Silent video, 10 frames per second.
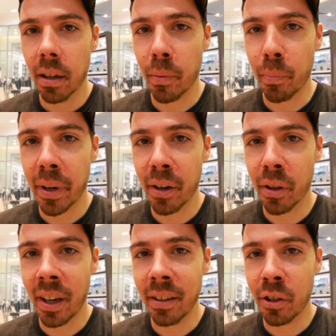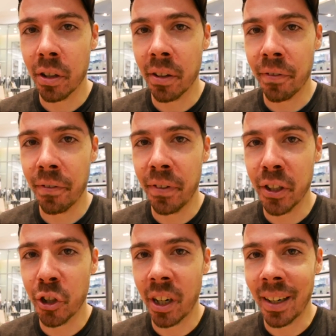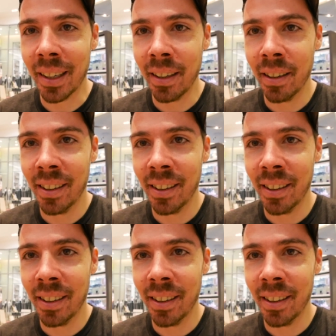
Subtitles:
Compare that to the fisheye.